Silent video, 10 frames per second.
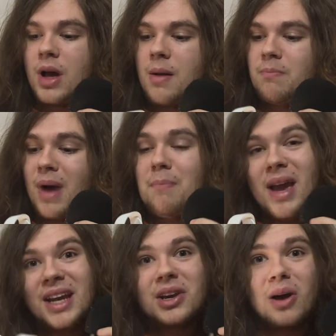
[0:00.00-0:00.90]
My
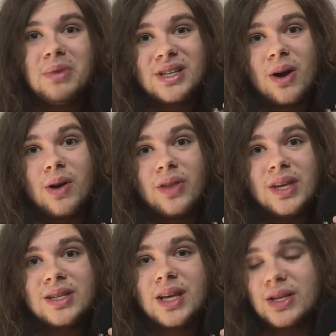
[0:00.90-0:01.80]
main commentary on
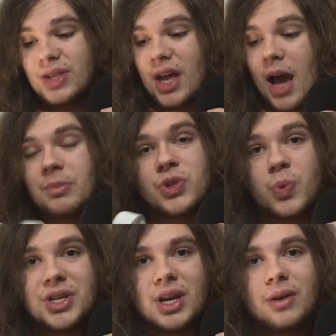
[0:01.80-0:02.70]
this is that I'm
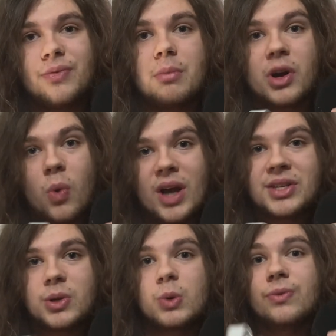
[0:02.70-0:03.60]
switching from a Quest
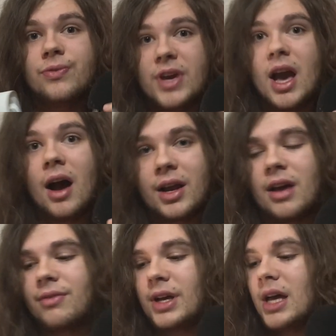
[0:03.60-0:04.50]
2 VR
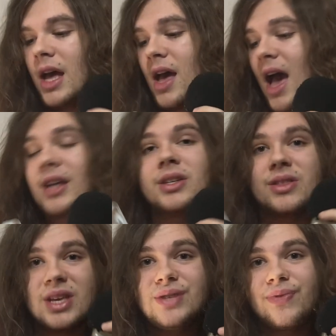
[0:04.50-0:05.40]
cover, and
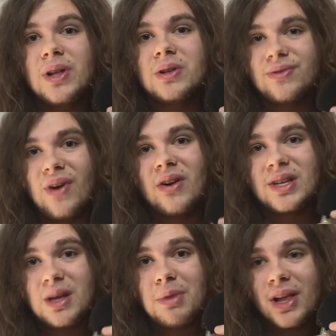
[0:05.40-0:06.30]
this feels very
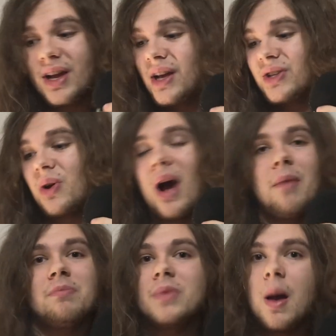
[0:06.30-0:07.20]
similar, so
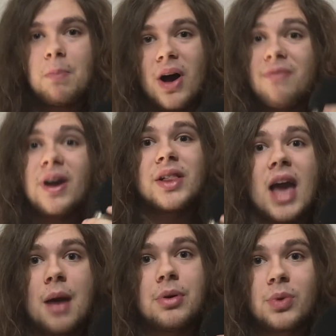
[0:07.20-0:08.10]
I'm perfectly
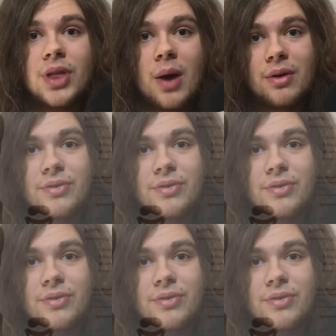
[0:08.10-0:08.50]
happy with how it